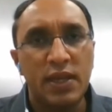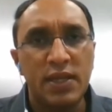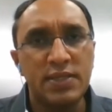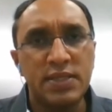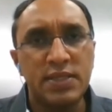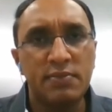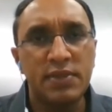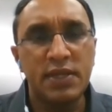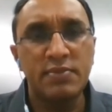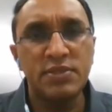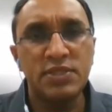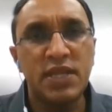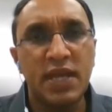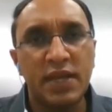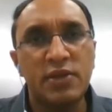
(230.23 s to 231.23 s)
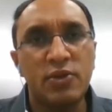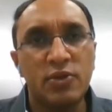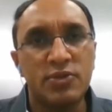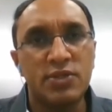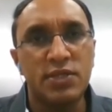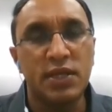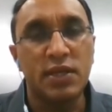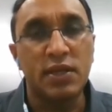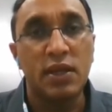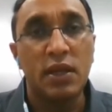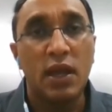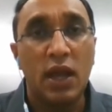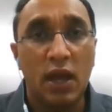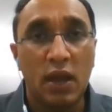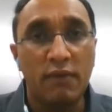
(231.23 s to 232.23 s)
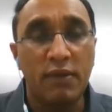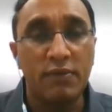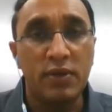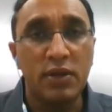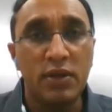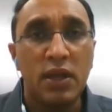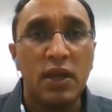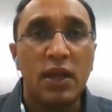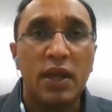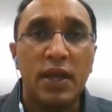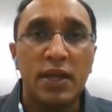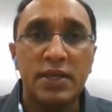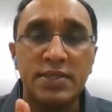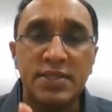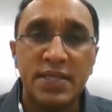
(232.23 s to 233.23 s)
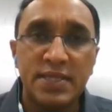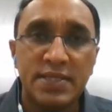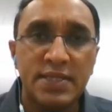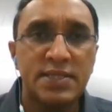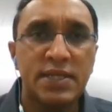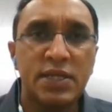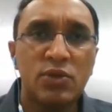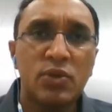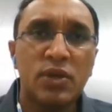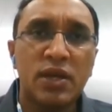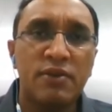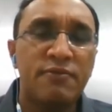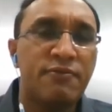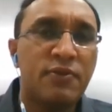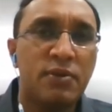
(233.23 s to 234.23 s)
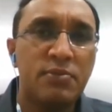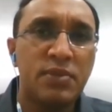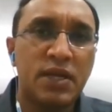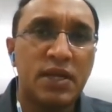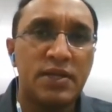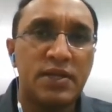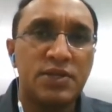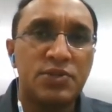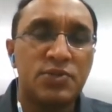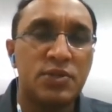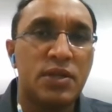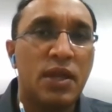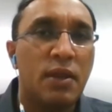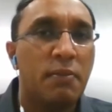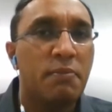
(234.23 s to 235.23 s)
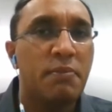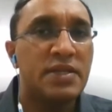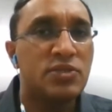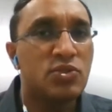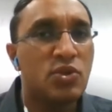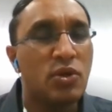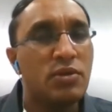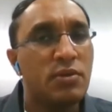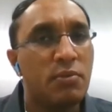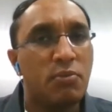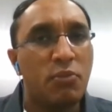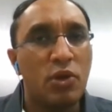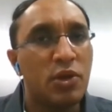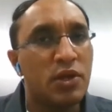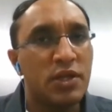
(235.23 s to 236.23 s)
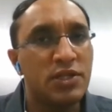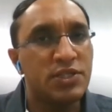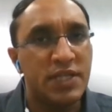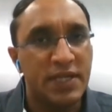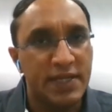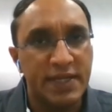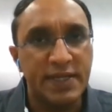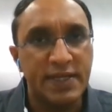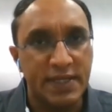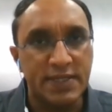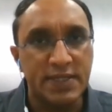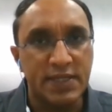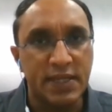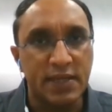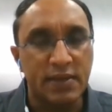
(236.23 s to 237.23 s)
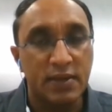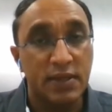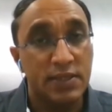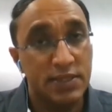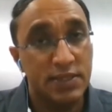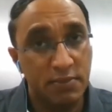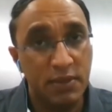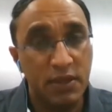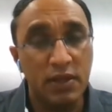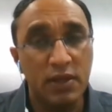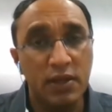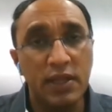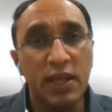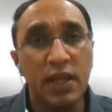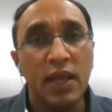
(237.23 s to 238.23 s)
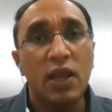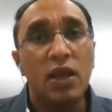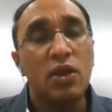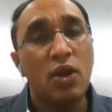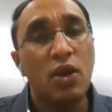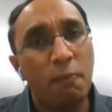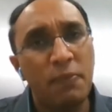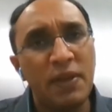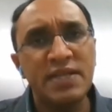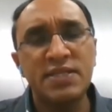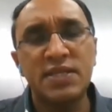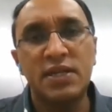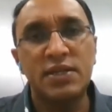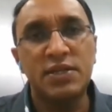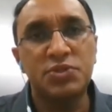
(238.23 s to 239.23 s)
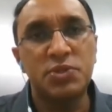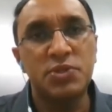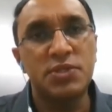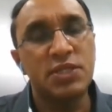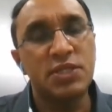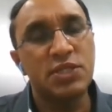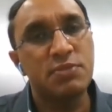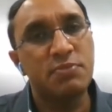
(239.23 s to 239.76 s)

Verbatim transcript: is sometimes diagnostic. However, it is necessary to confirm the condition based on molecular genetic testing. Similarly, complex conditions such as